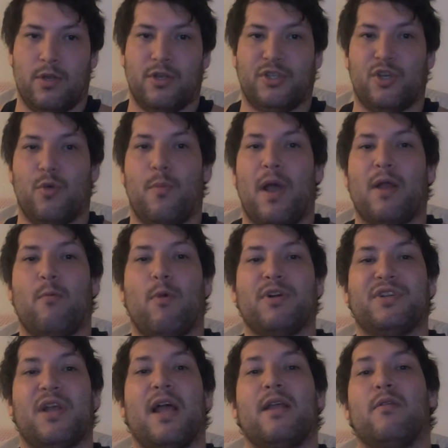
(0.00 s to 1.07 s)
So by
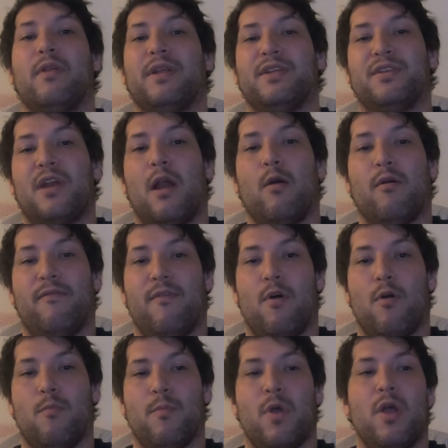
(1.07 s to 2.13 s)
recycling
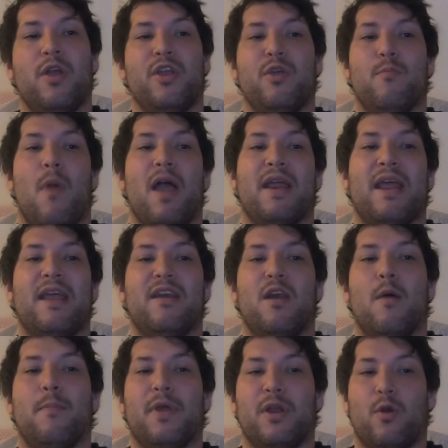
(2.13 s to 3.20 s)
styrofoam, you might end
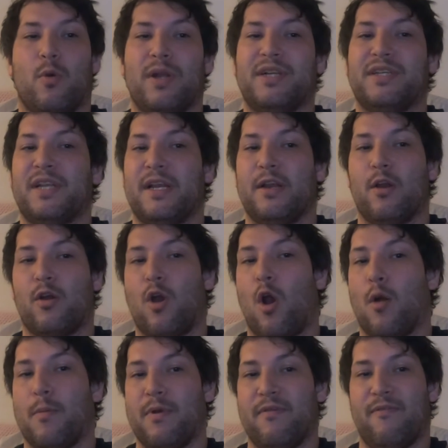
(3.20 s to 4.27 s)
up increasing your
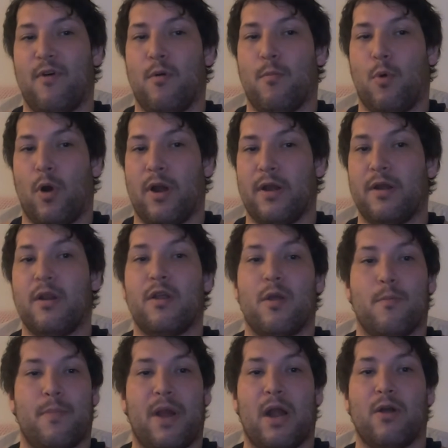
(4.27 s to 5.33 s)
carbon footprint
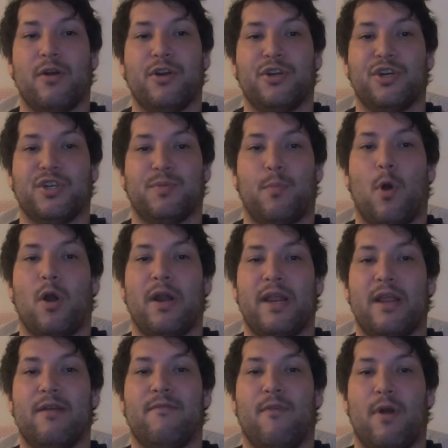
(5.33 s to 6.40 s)
compared to just burning
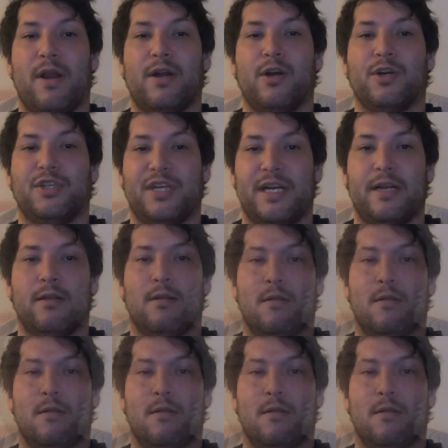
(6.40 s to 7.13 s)
it for energy.